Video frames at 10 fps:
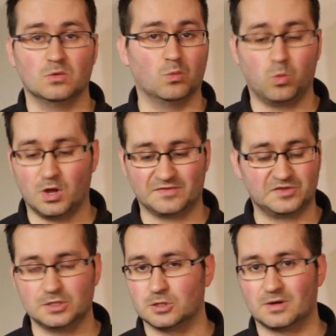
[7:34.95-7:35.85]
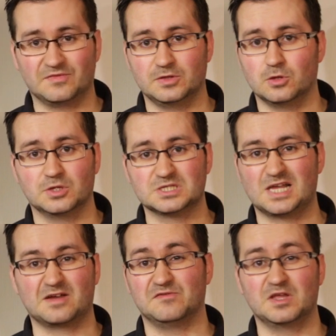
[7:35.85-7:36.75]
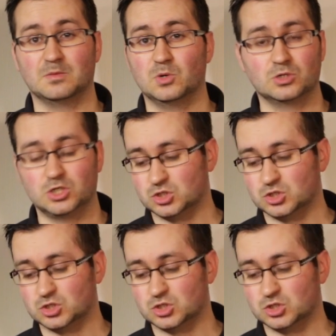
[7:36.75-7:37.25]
one after the other after the other. It's like a flicker book.